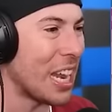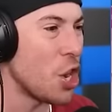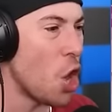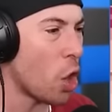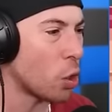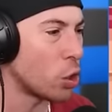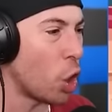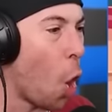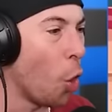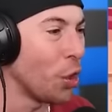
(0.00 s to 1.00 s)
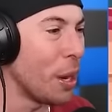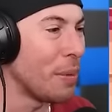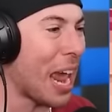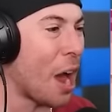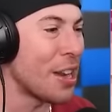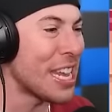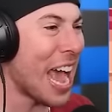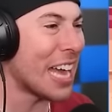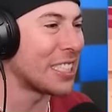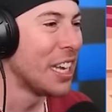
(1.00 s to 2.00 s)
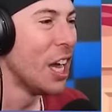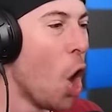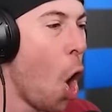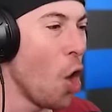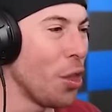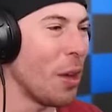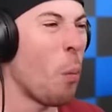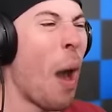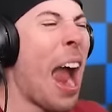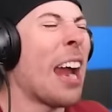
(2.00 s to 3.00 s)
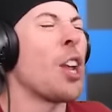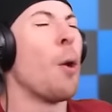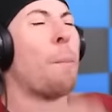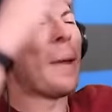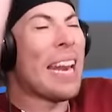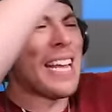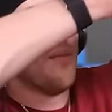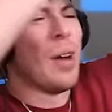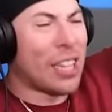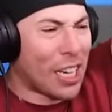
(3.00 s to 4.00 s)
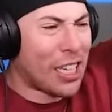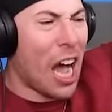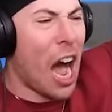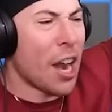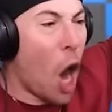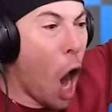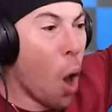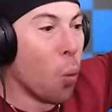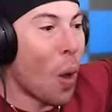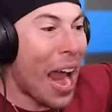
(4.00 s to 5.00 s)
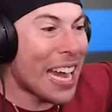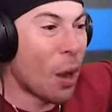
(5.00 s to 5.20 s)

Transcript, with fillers: that Knuckles? They're holding him down. Yes. Why are you beating him with the gun? Oh, wait,